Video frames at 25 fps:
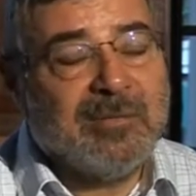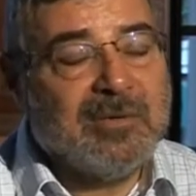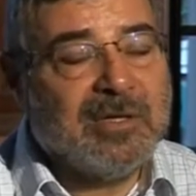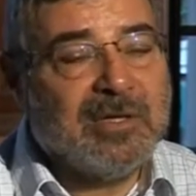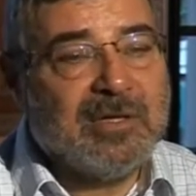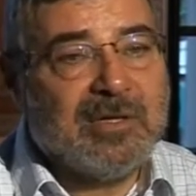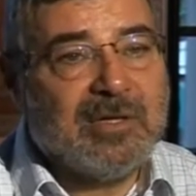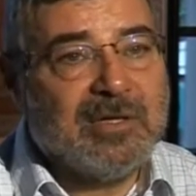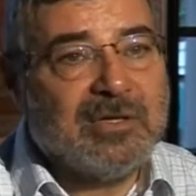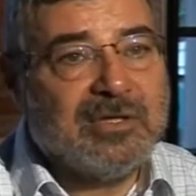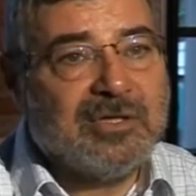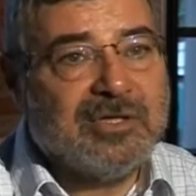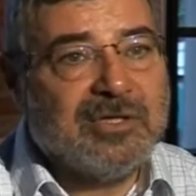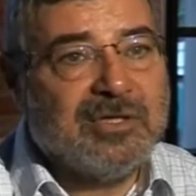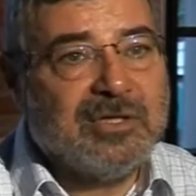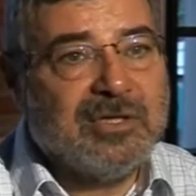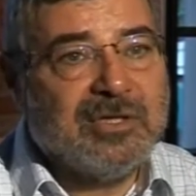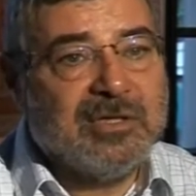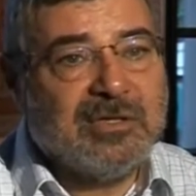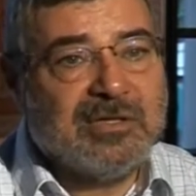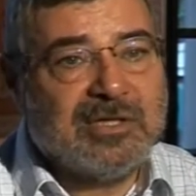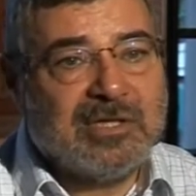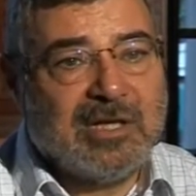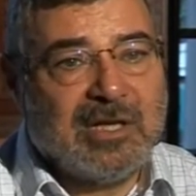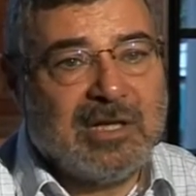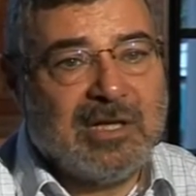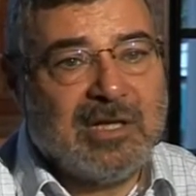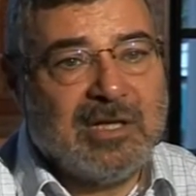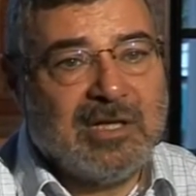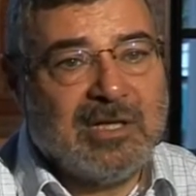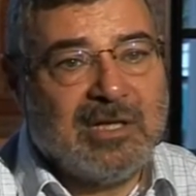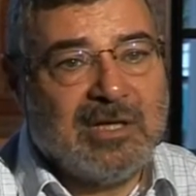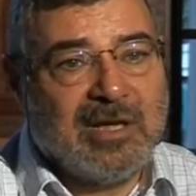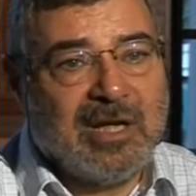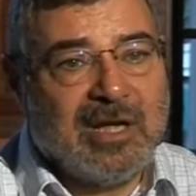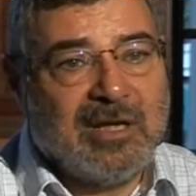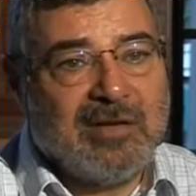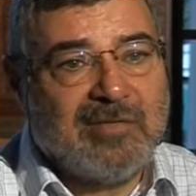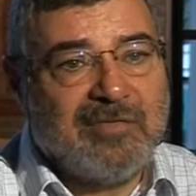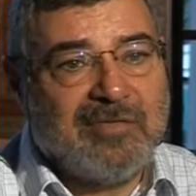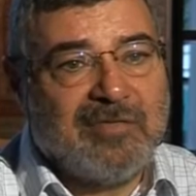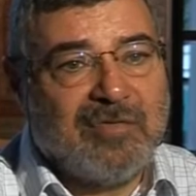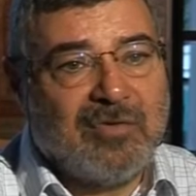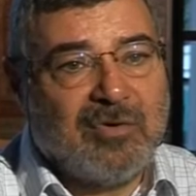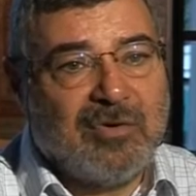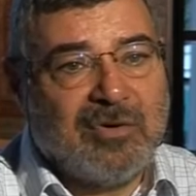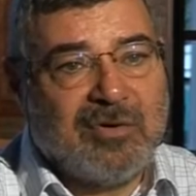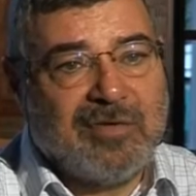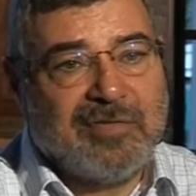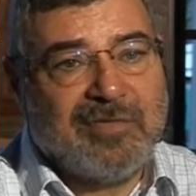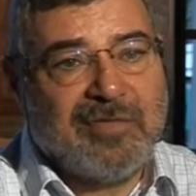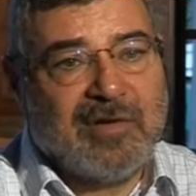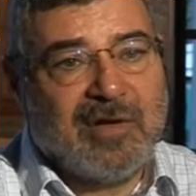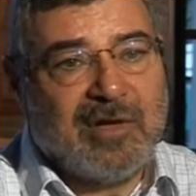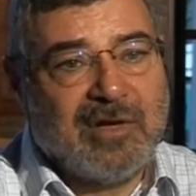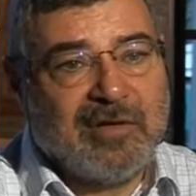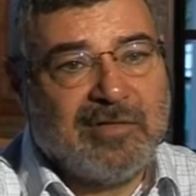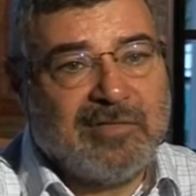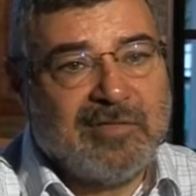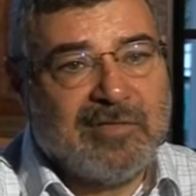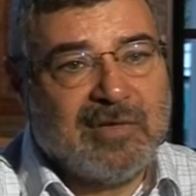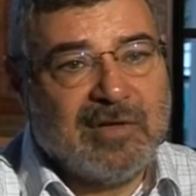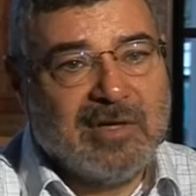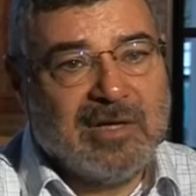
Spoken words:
I mean, she suddenly had 4 or 5